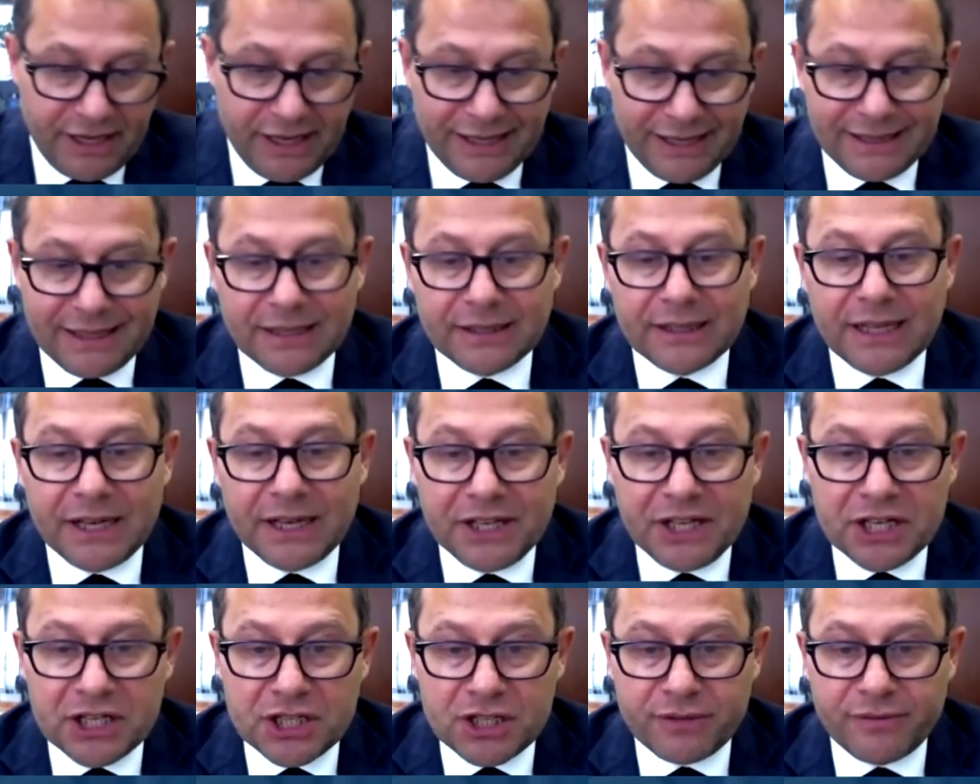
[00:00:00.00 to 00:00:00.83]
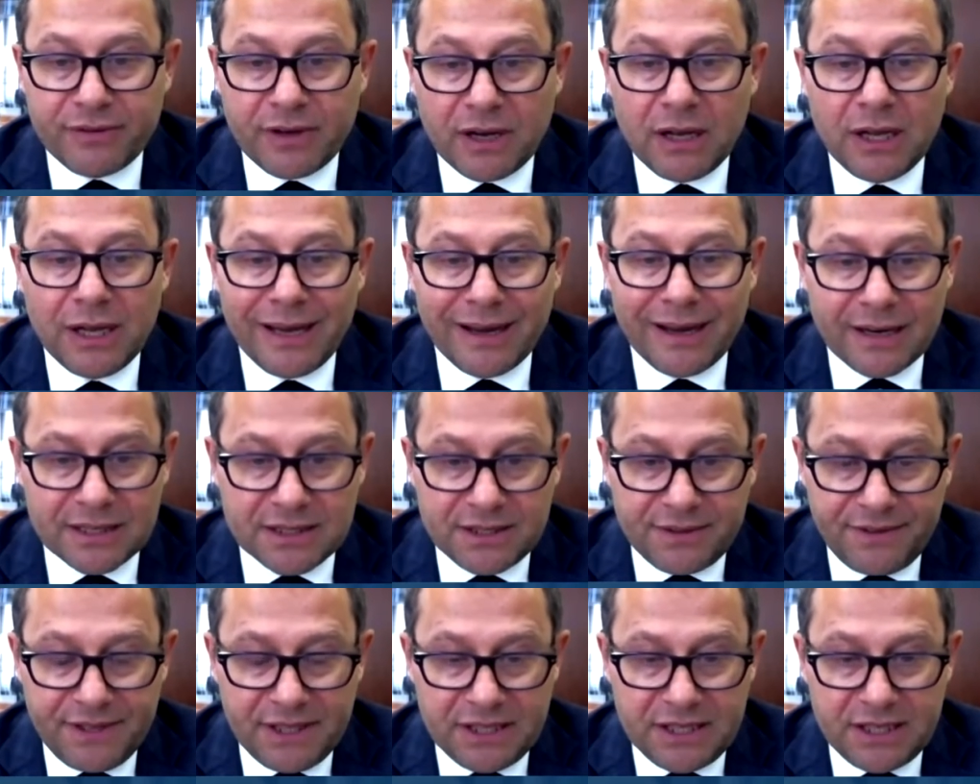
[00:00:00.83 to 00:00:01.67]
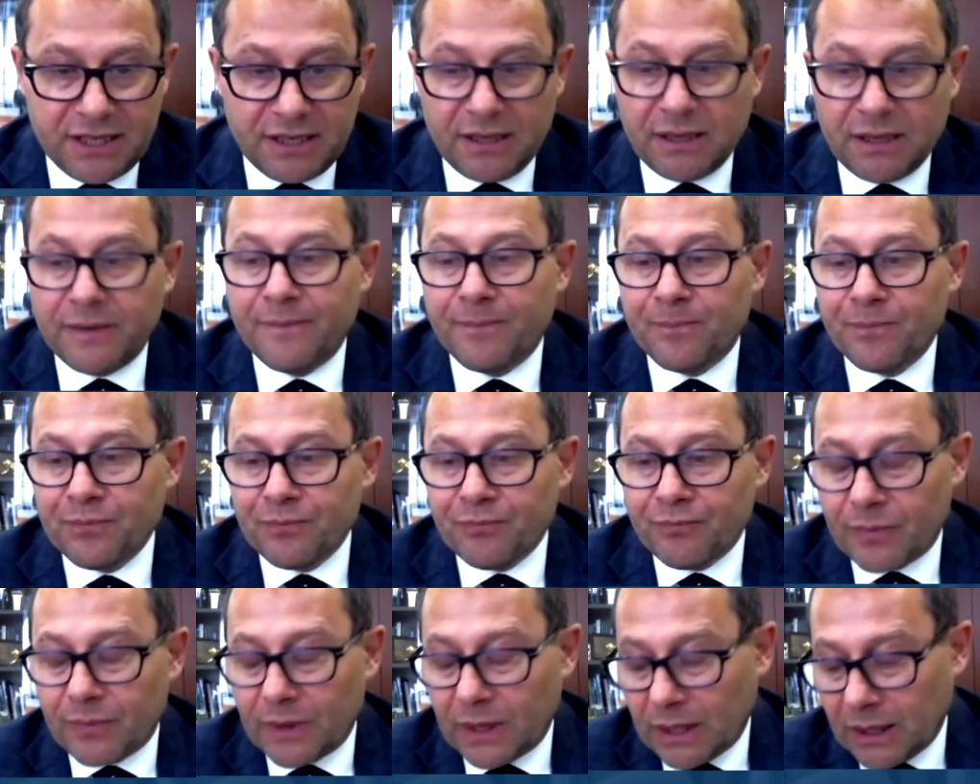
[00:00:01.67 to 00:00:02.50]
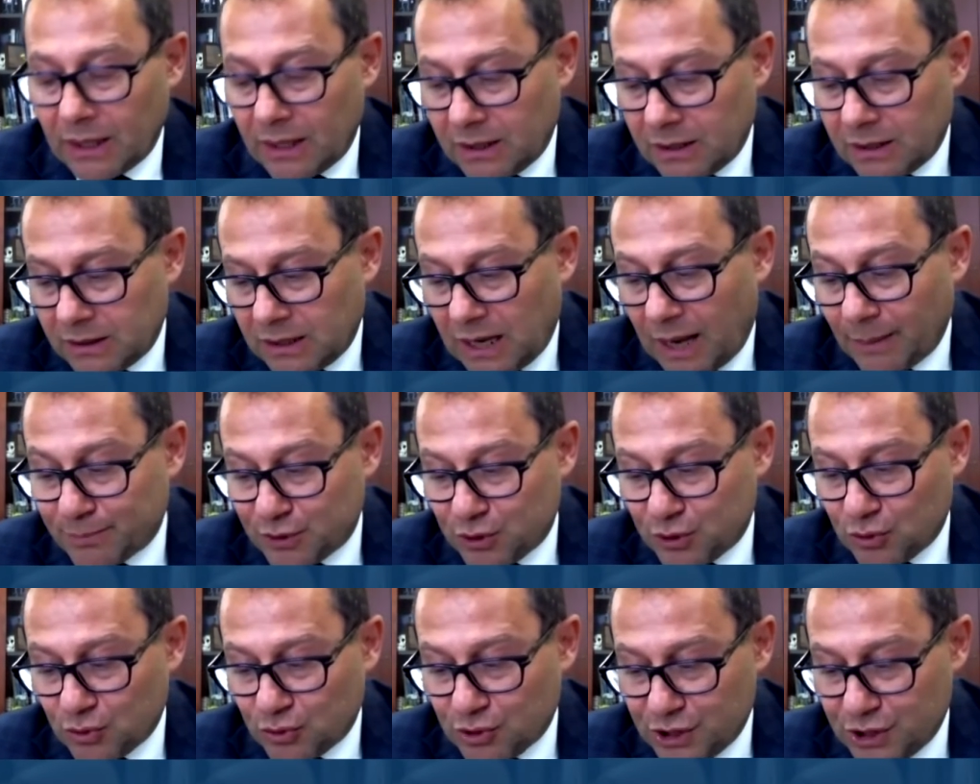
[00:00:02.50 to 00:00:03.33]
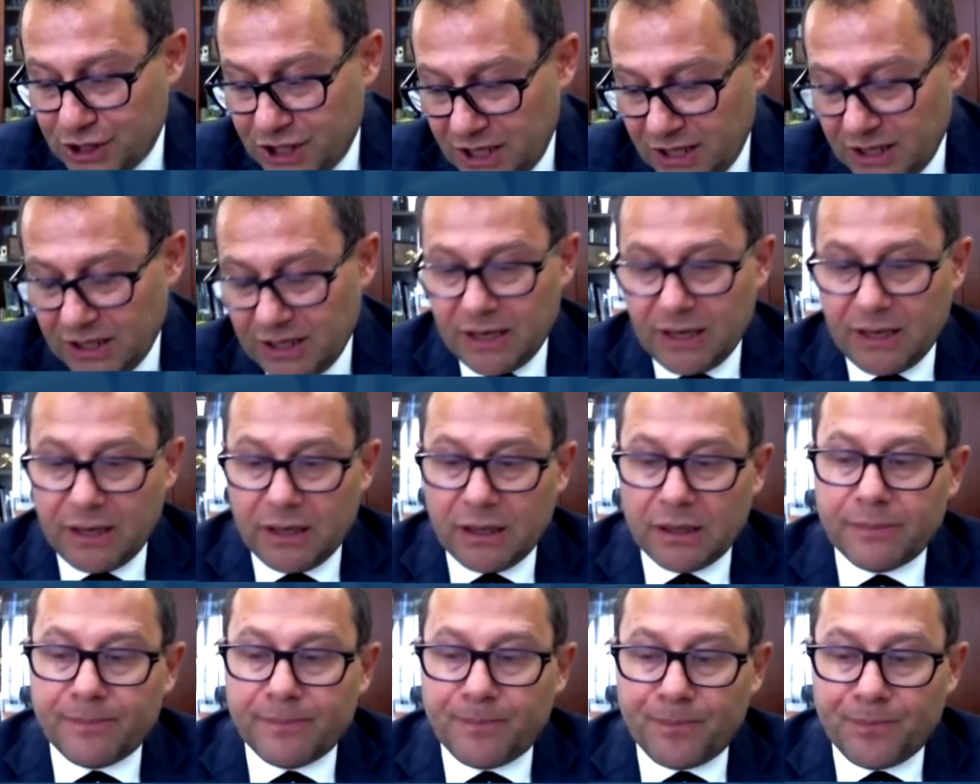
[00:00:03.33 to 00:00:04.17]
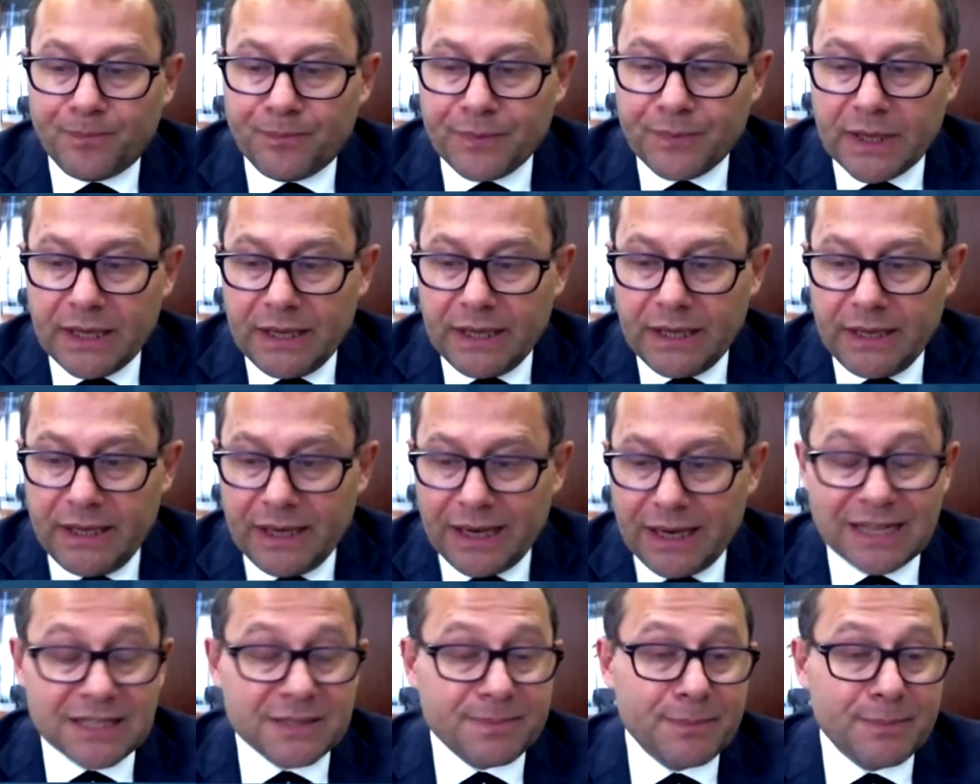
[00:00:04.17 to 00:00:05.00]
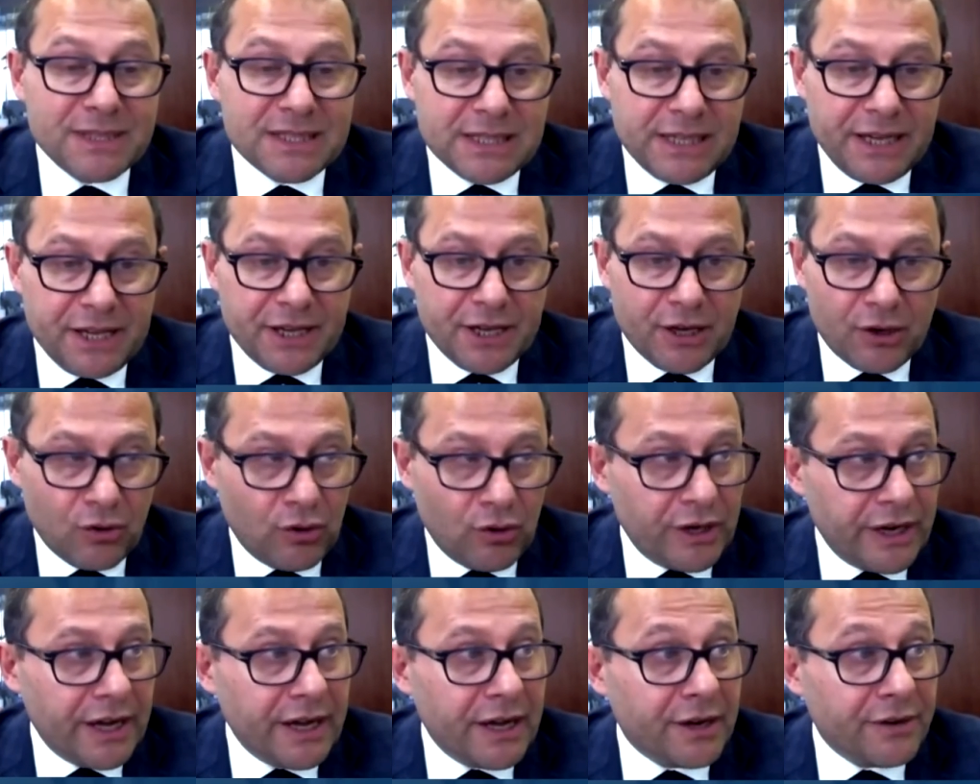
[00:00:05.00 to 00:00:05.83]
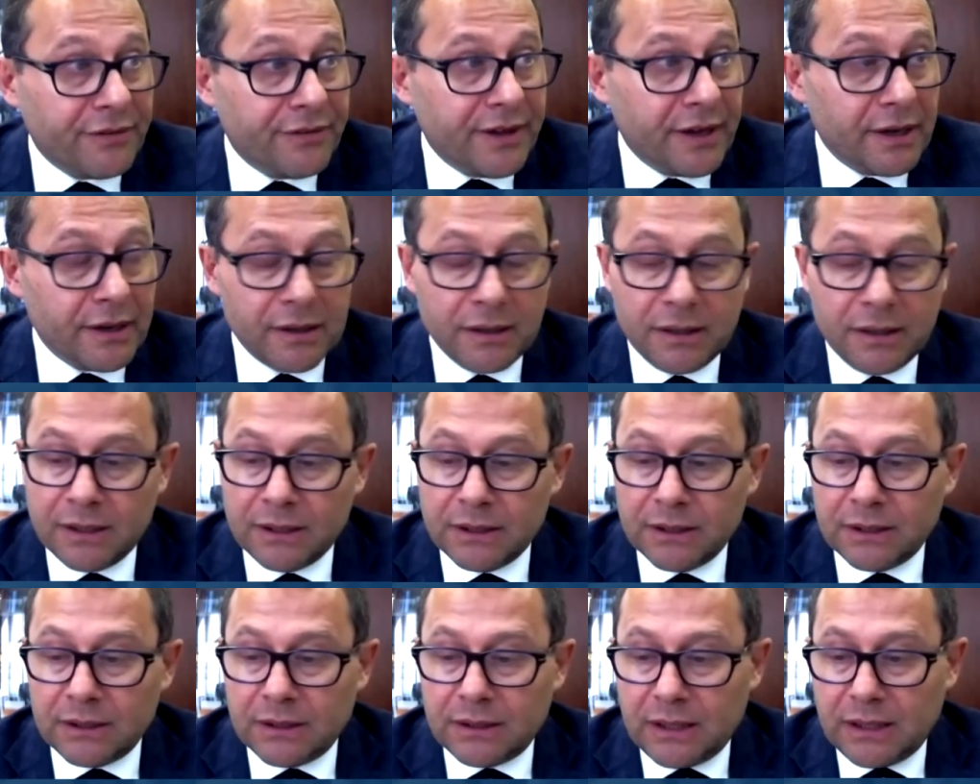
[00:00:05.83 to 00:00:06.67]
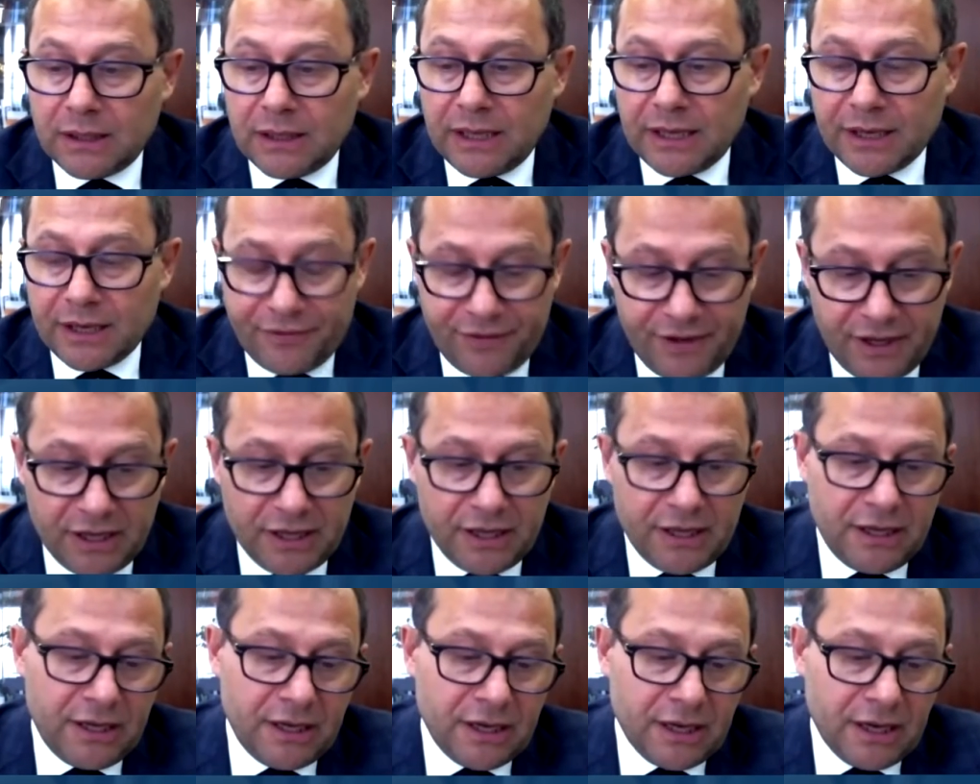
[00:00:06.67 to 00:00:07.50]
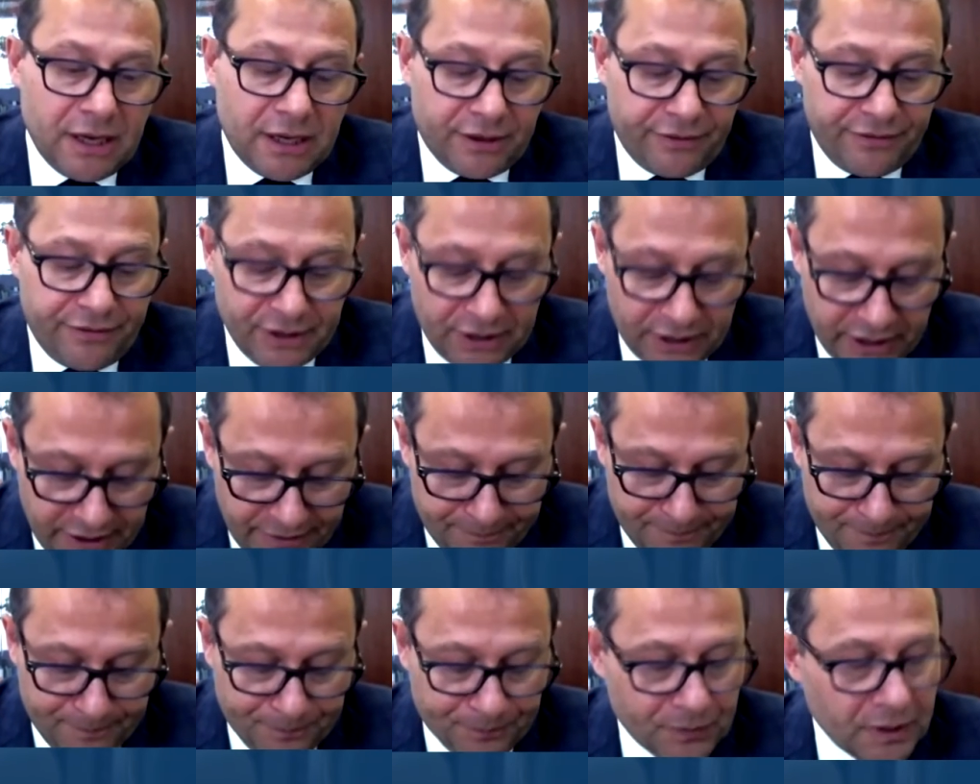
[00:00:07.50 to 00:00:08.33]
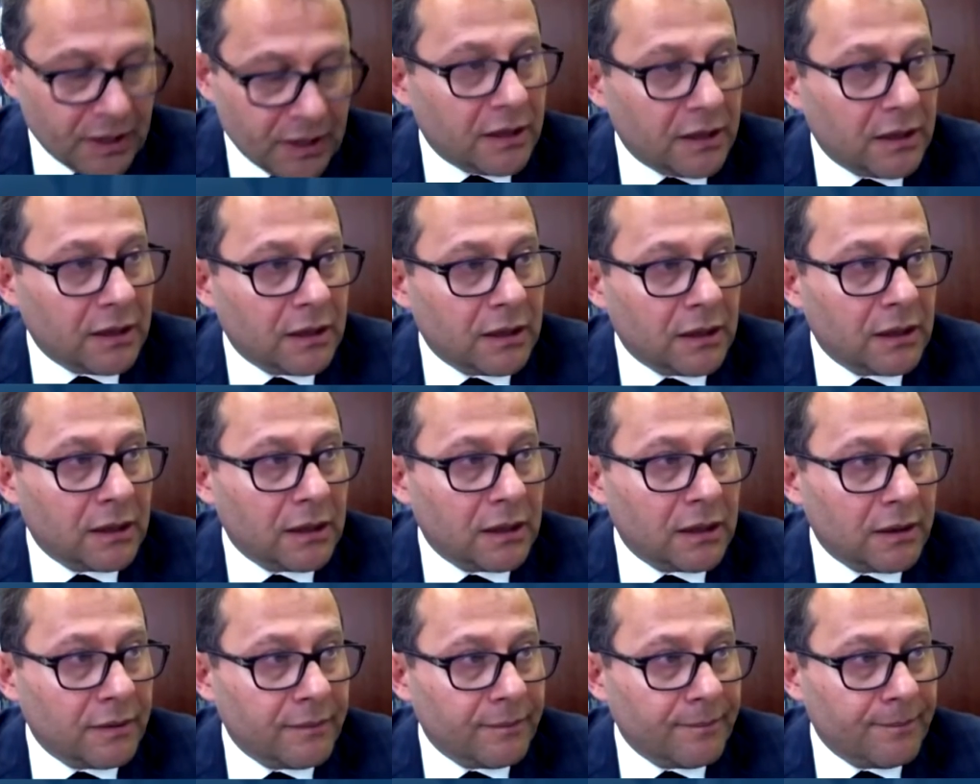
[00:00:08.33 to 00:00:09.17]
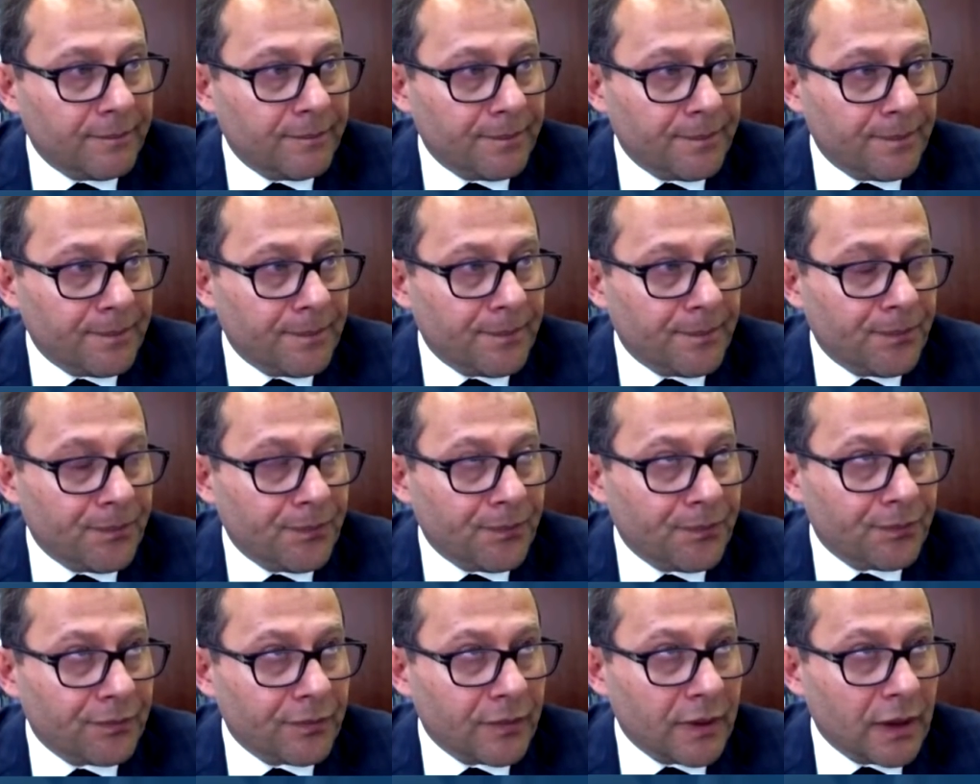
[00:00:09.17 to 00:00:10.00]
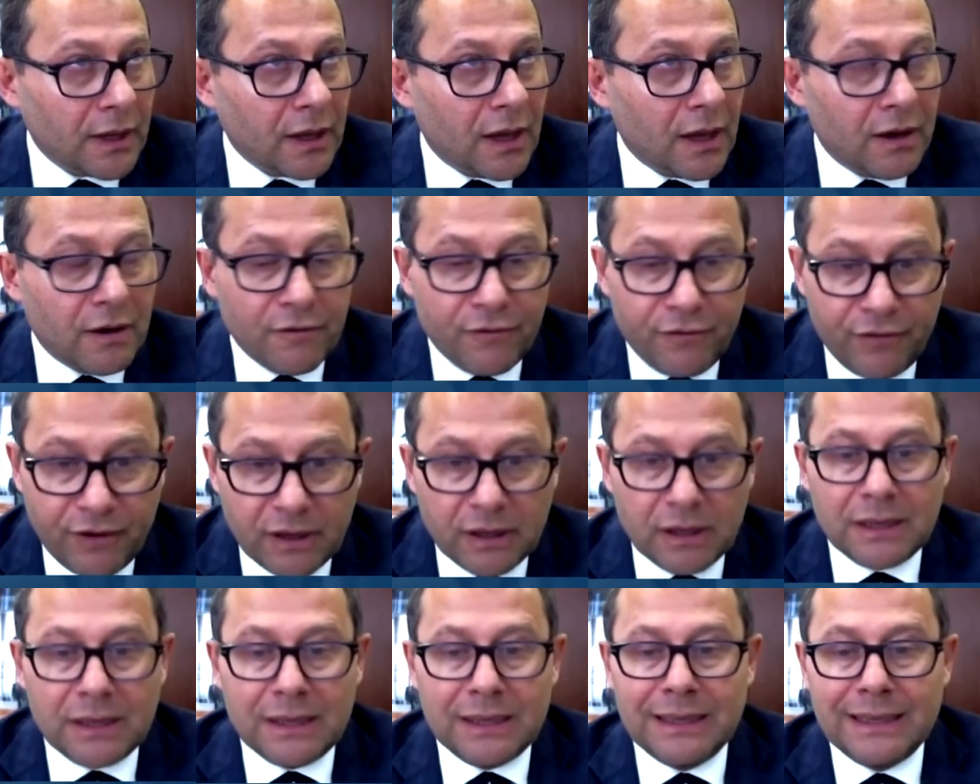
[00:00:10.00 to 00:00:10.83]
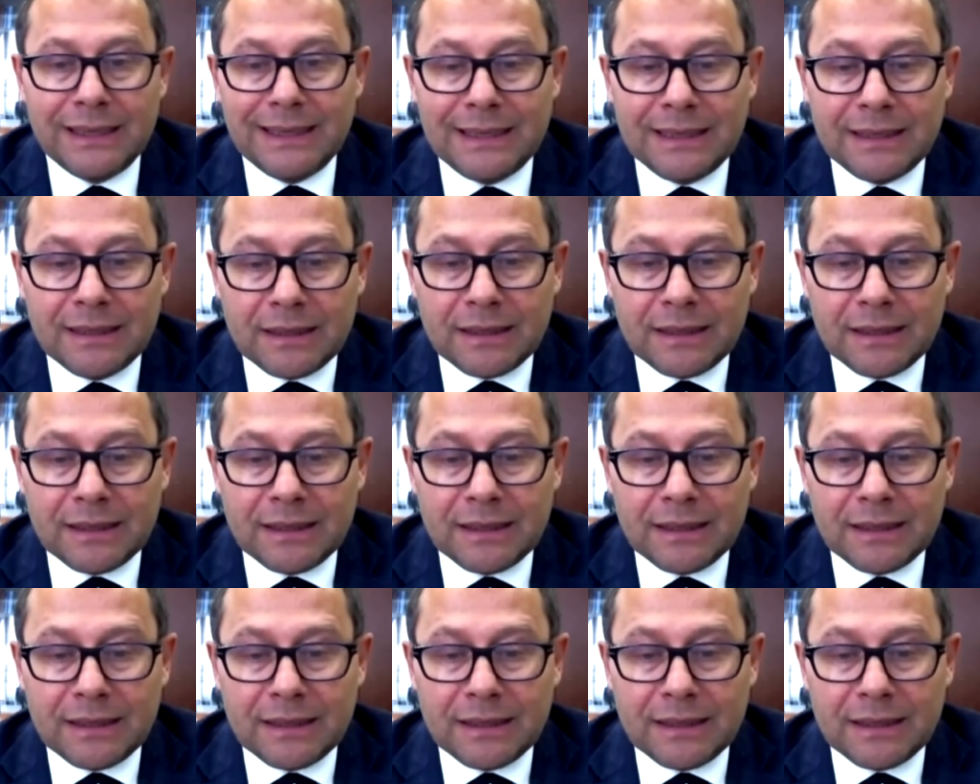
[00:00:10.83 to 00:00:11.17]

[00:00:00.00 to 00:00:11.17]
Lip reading: That is why this is the area for future work, for future discussion, and understanding the role of real-world data and real-world evidence.